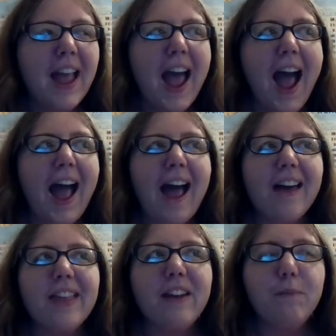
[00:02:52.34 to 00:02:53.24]

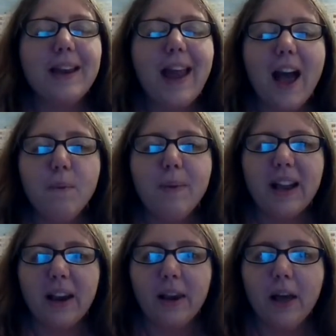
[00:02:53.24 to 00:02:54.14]
and they've been helping
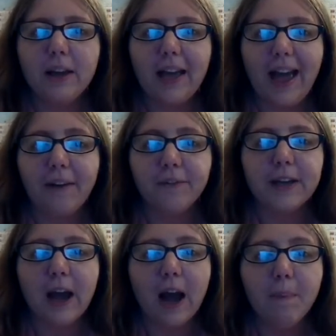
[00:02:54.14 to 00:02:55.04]
look
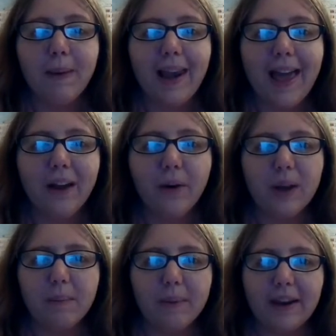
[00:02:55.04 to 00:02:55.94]
after our play
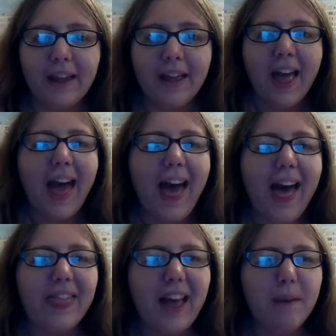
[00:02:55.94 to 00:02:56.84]
equipment.
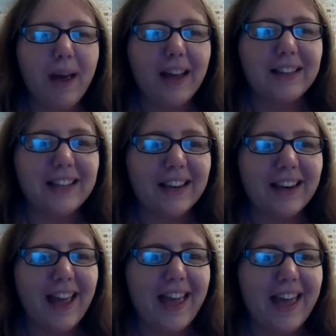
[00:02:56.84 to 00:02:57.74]
And that person
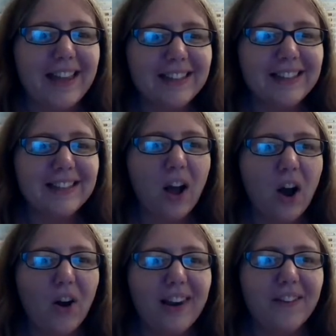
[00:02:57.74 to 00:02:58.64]
is
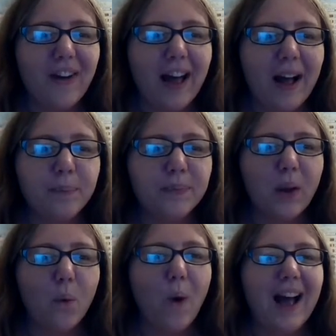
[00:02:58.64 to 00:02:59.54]
Oliver.
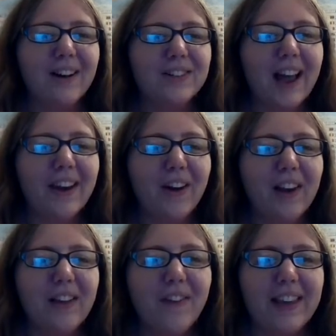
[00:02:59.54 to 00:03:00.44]
Well done,
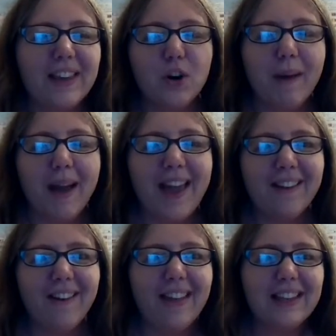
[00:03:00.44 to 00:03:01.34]
Oliver. You're my hero this